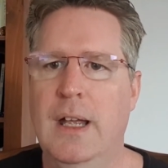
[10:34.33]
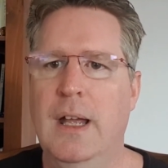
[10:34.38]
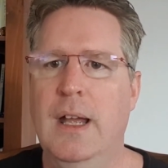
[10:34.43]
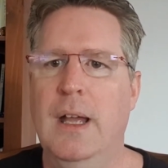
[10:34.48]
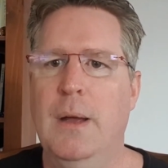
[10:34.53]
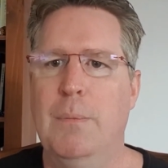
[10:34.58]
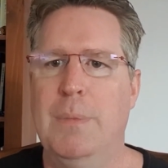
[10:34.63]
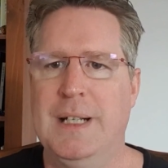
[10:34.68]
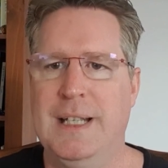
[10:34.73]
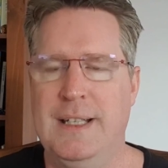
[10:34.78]

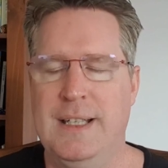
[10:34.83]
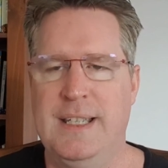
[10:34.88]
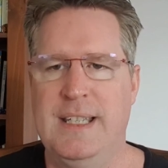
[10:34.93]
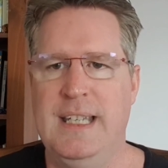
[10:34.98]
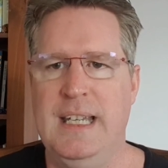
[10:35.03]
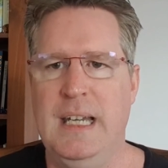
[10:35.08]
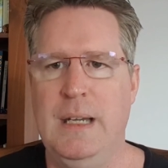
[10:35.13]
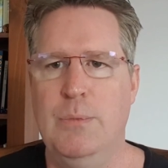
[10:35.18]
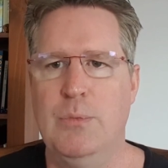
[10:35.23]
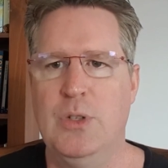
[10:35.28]
but at the
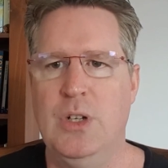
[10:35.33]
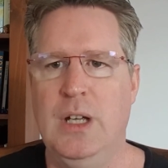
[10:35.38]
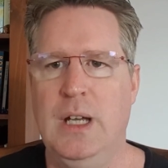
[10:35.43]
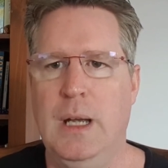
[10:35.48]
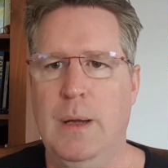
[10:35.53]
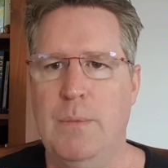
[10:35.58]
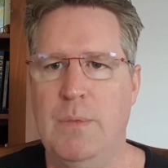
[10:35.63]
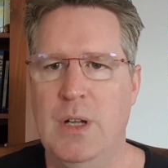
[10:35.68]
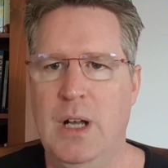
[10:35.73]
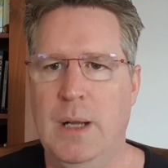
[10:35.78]
same
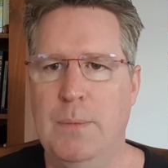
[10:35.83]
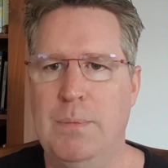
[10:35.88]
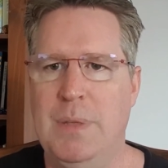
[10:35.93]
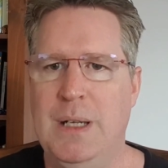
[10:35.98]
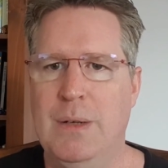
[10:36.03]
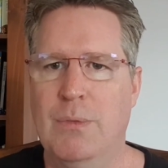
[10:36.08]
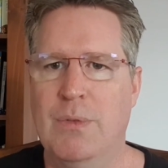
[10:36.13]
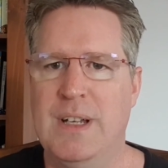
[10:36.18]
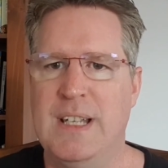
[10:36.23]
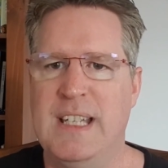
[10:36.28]
time, not
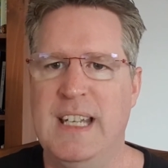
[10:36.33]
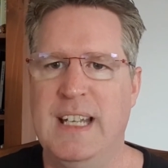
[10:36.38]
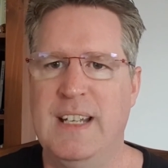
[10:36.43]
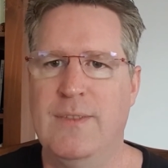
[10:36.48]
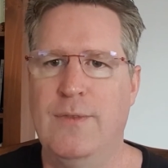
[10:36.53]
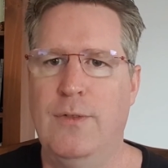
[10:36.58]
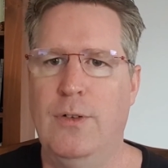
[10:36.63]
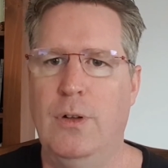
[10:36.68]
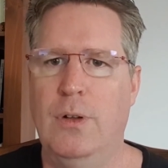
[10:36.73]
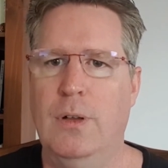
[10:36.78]
be
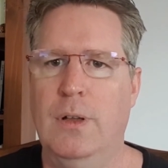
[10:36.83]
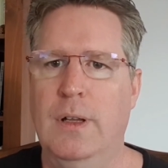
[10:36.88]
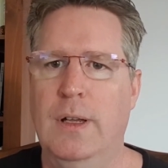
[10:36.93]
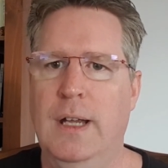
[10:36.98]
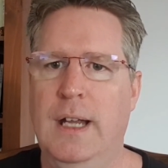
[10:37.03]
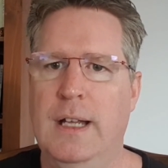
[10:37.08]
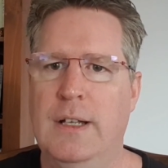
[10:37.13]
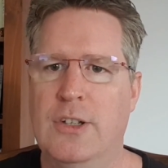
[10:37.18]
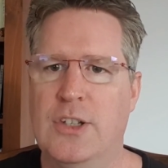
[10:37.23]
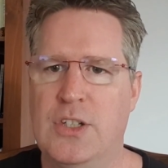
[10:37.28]
resentful
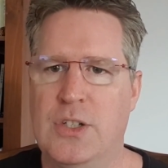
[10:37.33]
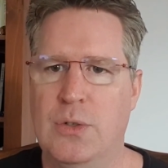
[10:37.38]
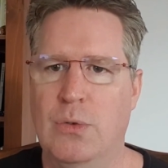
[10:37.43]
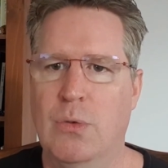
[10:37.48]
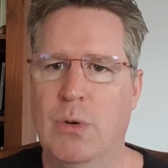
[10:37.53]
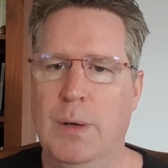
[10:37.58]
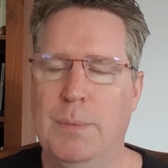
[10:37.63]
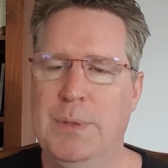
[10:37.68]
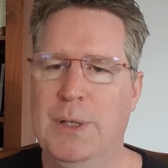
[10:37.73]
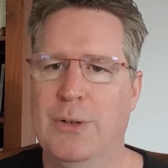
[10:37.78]
and
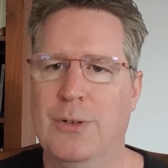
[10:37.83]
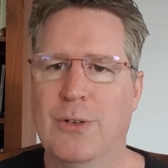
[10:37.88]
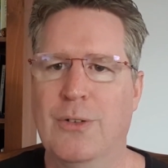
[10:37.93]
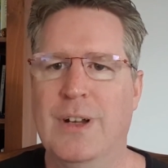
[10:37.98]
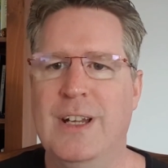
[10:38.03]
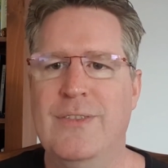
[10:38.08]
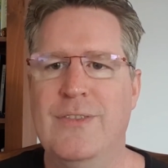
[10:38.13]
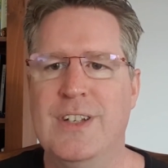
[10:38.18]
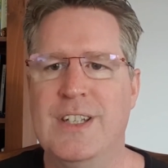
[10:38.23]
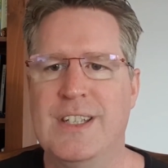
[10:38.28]
store up your
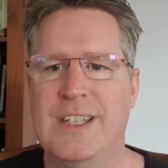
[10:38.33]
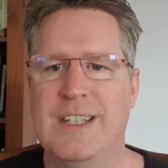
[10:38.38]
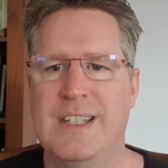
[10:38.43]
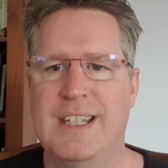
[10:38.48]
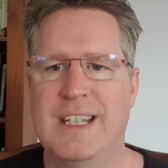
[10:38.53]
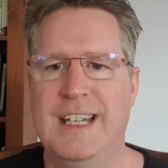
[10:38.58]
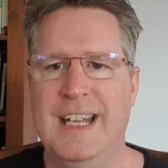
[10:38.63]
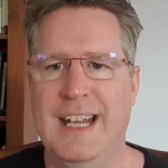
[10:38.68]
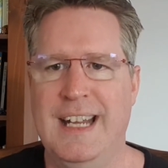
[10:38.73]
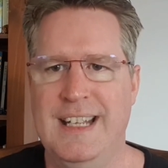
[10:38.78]
grievances
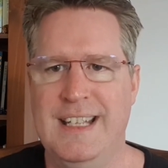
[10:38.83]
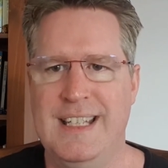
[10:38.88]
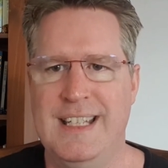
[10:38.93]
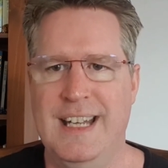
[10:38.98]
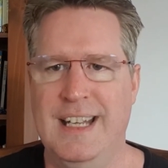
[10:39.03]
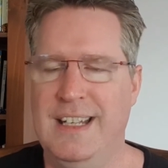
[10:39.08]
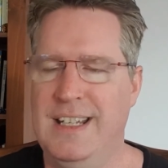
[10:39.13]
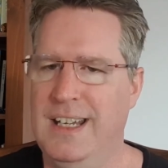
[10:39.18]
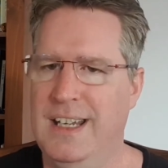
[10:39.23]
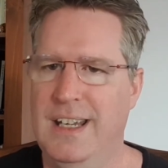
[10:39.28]
against
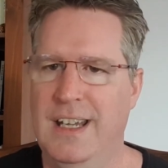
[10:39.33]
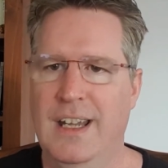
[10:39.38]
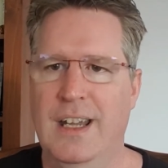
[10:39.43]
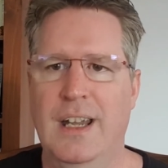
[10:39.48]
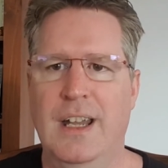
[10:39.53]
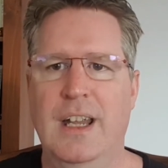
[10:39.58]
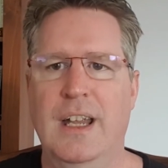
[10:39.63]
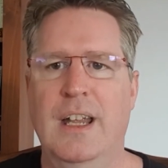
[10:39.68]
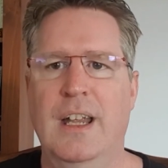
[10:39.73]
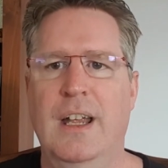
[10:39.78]
it.
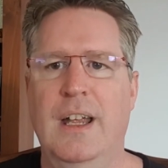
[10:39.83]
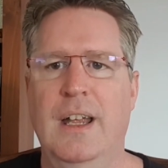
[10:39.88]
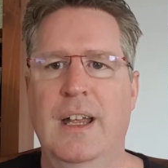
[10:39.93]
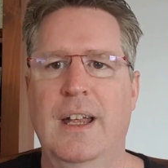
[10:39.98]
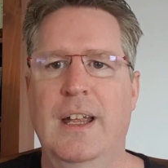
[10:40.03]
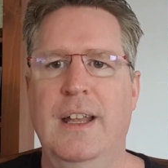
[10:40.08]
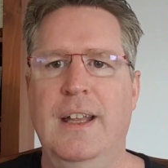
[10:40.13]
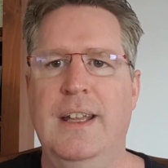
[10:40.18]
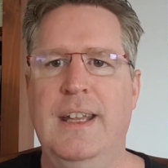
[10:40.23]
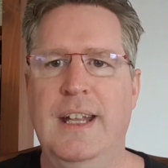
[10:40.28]

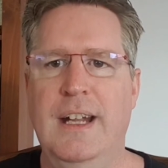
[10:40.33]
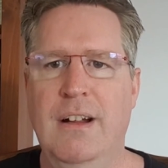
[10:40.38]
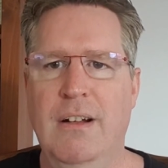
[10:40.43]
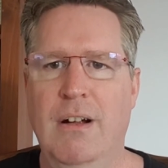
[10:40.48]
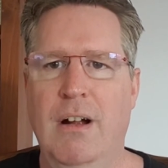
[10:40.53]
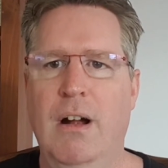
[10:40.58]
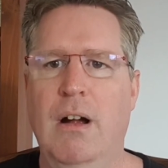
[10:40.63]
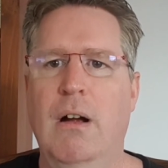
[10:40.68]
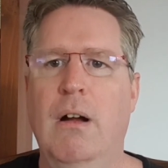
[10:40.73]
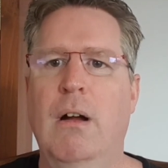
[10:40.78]
There
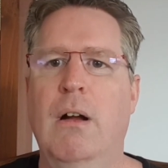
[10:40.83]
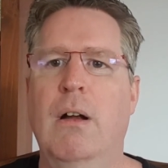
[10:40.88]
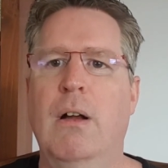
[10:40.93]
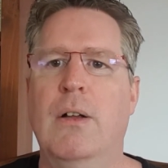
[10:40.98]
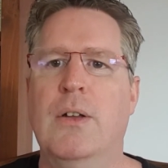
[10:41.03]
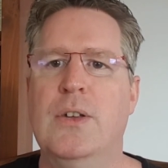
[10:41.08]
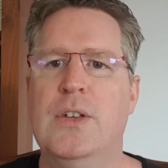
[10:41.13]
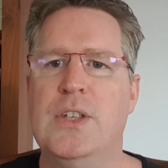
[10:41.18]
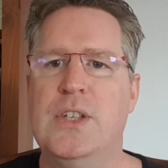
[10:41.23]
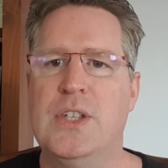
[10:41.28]
are
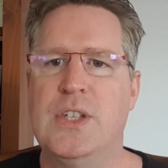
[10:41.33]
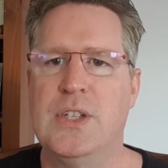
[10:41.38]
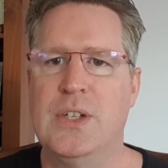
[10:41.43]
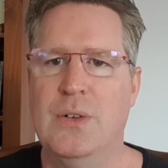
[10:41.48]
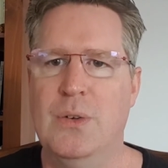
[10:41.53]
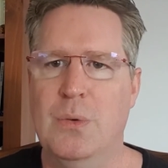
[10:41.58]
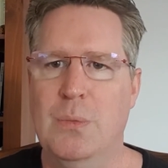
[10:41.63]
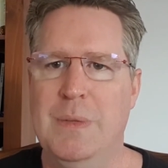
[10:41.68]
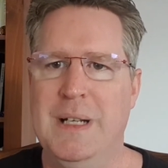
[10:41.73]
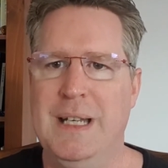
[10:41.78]

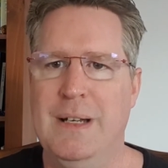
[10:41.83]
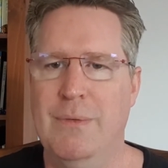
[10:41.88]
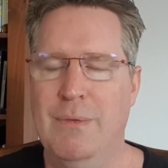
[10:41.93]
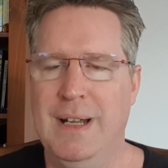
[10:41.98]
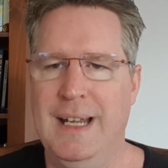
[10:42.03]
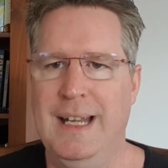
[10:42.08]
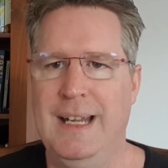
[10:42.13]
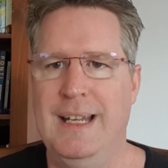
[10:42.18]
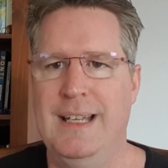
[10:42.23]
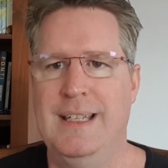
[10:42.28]
so many
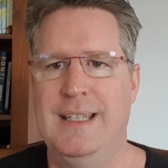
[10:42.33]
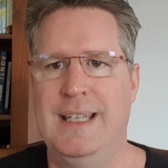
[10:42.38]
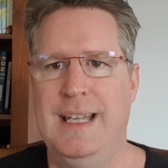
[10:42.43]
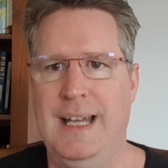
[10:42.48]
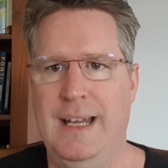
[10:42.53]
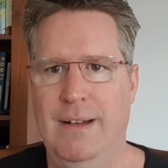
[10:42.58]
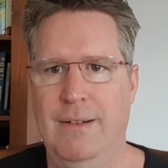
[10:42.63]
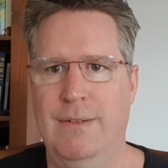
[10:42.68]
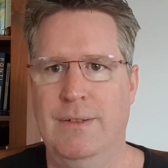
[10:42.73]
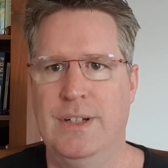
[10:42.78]
ways
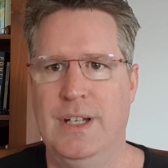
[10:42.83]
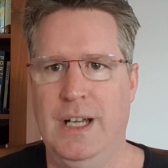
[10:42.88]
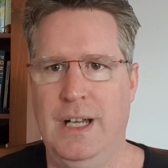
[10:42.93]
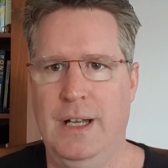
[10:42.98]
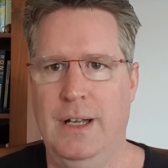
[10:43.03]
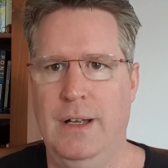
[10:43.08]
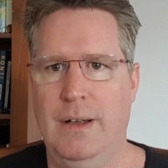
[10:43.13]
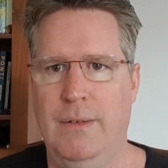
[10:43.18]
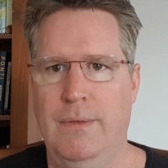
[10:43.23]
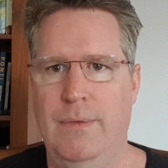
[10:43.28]
out
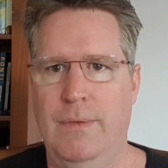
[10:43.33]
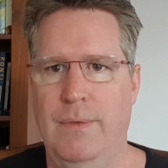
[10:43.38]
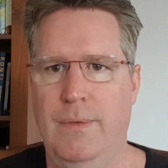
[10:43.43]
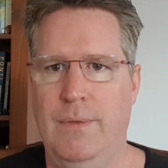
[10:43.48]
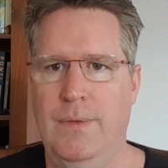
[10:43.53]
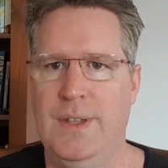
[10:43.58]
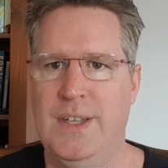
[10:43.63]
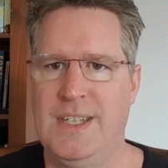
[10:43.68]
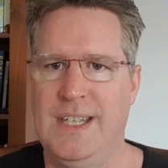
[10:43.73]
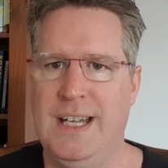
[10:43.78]
of
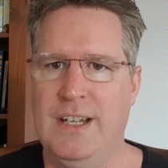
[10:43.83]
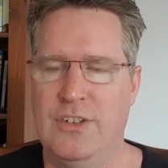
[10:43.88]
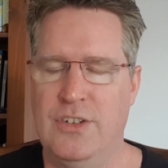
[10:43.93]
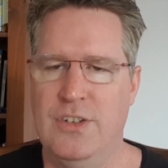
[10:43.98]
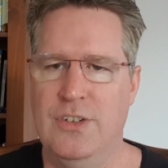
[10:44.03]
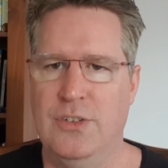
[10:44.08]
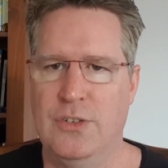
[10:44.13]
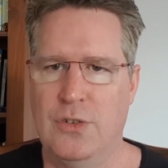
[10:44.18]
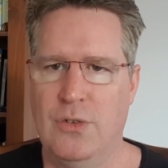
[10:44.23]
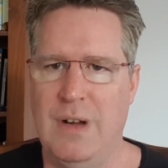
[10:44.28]
the
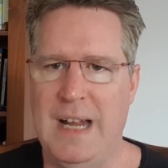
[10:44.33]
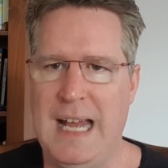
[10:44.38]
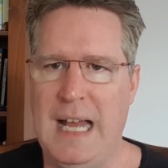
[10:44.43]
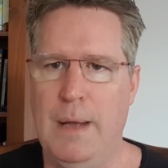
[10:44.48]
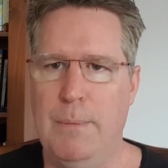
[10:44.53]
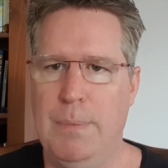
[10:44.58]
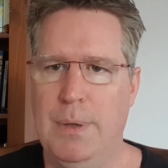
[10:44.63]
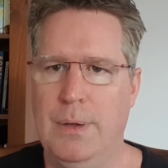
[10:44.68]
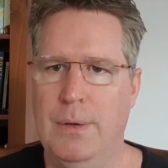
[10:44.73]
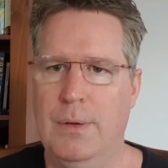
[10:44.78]
sessional
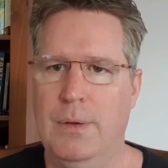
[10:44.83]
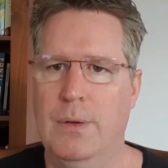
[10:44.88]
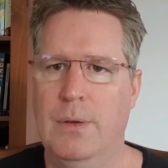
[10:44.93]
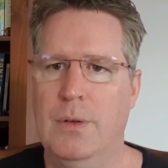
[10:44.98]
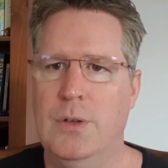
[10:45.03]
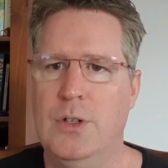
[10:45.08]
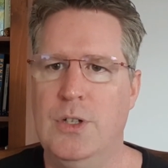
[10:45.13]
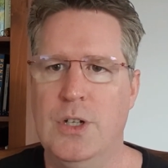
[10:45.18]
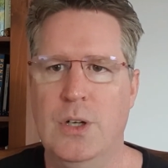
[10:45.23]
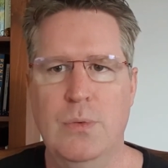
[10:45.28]
trap.
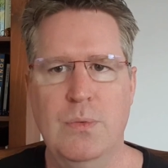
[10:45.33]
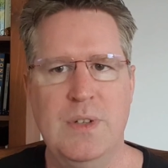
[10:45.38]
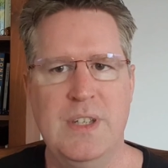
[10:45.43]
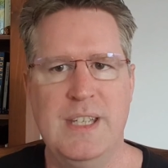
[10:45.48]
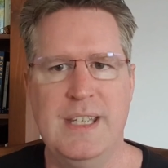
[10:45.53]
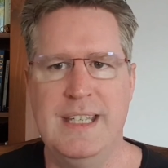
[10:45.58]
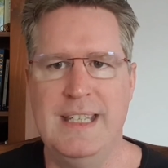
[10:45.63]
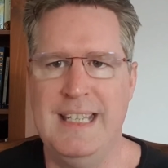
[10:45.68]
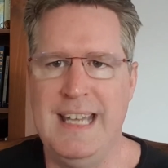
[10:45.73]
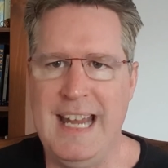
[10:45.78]
Don't
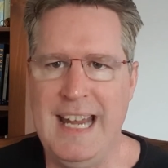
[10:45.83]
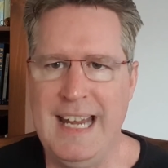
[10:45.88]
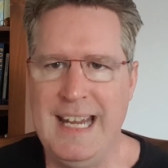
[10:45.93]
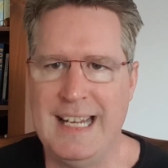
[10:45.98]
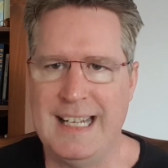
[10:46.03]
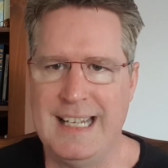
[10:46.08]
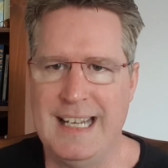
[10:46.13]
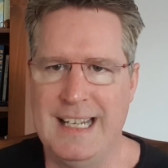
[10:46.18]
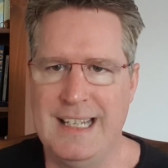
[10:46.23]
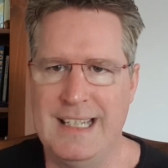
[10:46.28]
stay
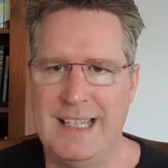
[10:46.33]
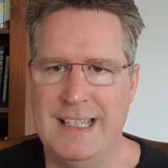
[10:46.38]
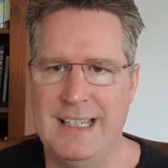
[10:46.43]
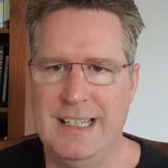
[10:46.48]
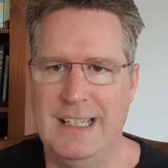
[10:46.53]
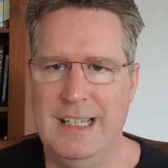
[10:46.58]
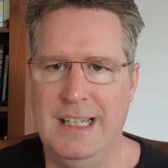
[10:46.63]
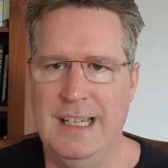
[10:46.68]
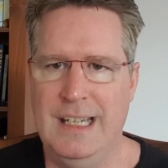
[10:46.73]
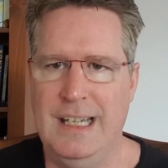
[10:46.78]
in it
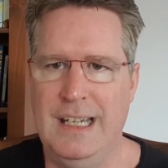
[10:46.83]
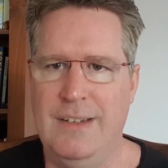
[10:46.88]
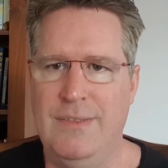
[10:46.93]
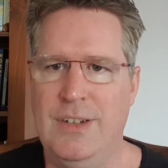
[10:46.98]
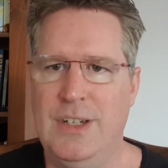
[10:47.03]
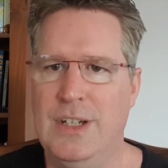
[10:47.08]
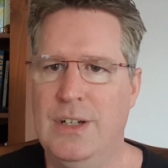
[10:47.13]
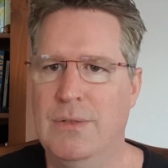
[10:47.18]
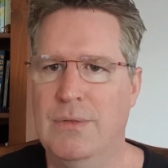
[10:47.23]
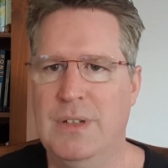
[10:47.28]
if
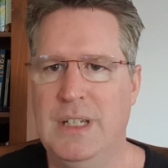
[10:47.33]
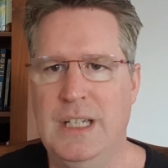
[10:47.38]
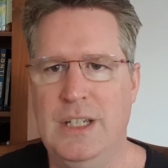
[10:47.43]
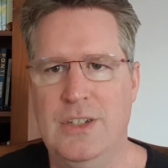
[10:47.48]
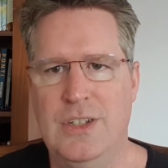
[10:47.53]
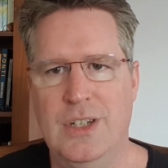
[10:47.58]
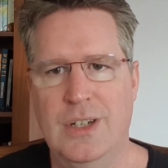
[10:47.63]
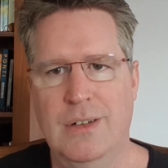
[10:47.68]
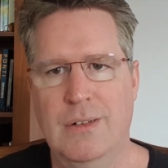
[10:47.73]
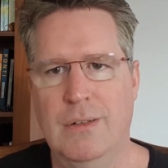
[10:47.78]
you don't need
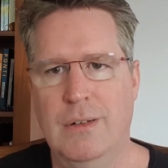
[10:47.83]
to.